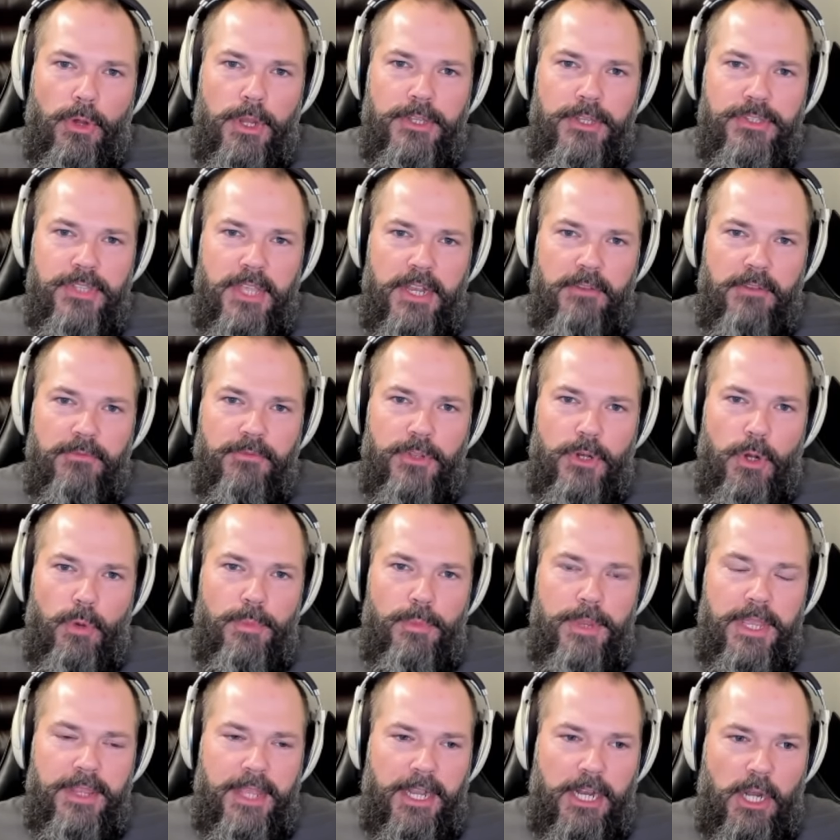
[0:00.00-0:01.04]
instead of, you know,
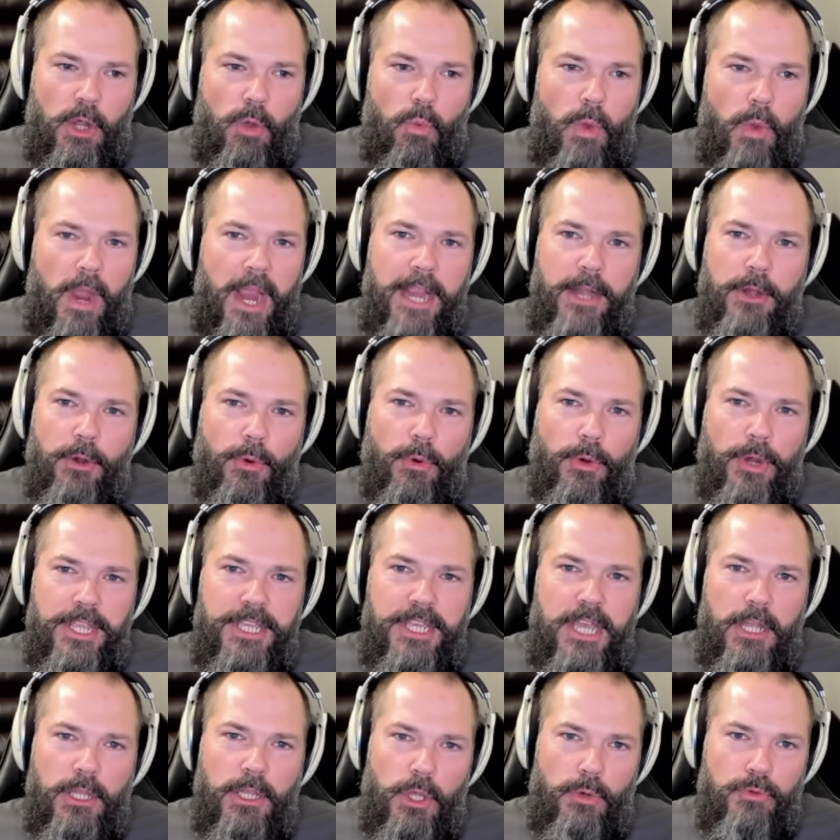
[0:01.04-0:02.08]
being like a white or a
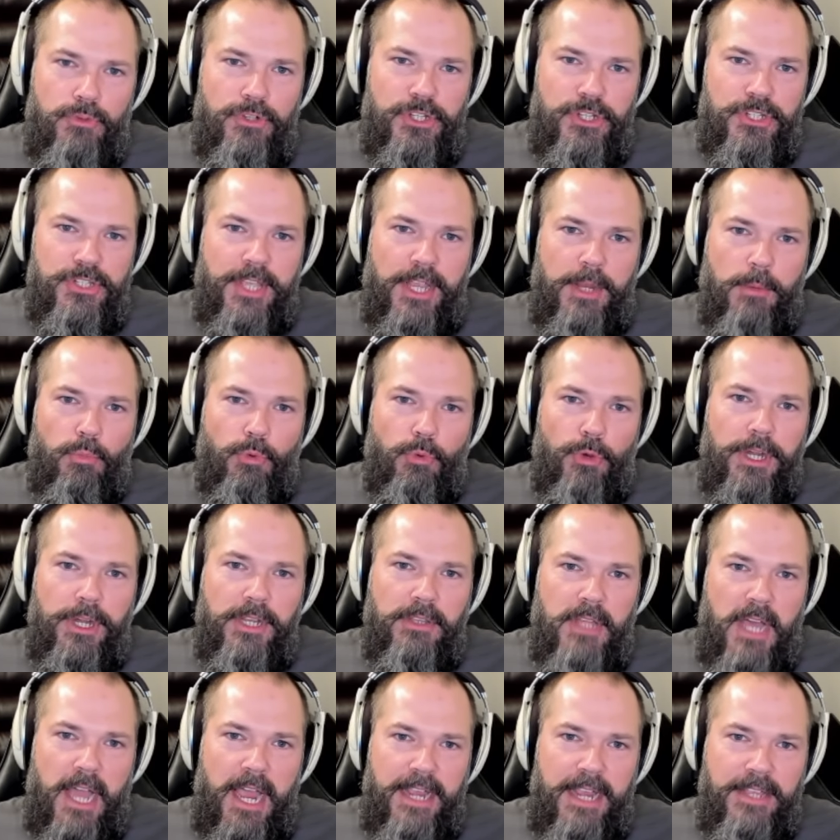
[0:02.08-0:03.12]
yellow, just like brick
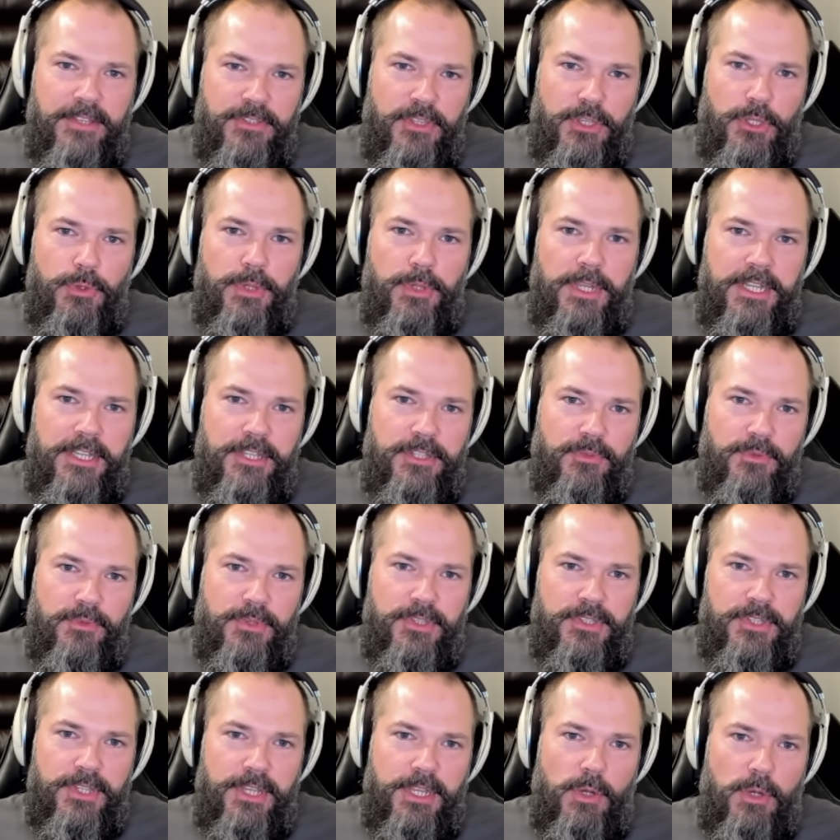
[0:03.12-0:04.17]
lines that you can easily
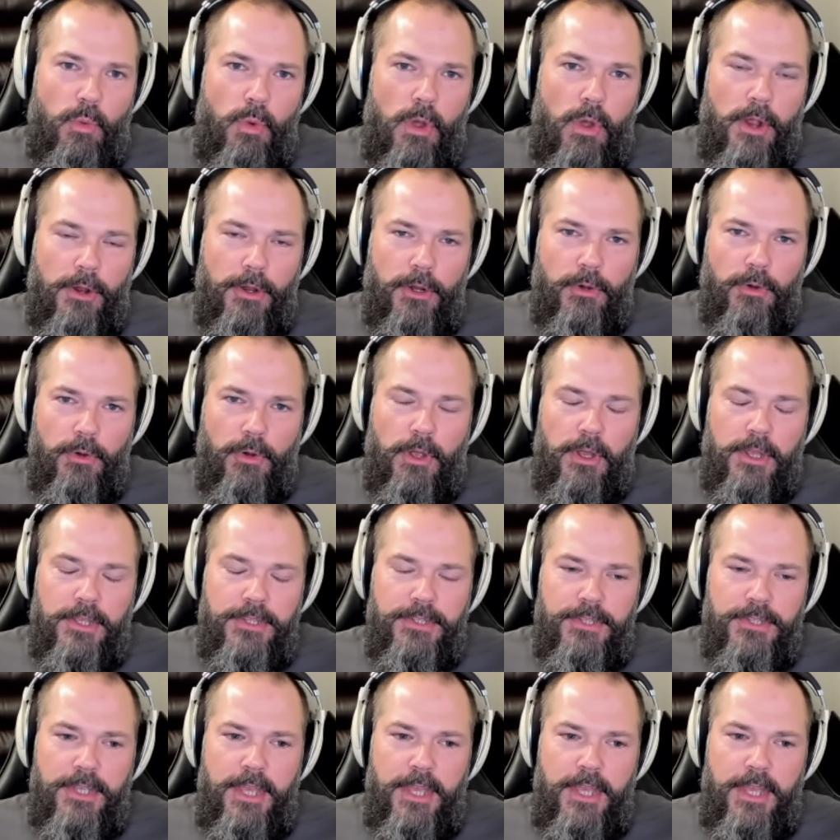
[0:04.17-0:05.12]
see to walk across,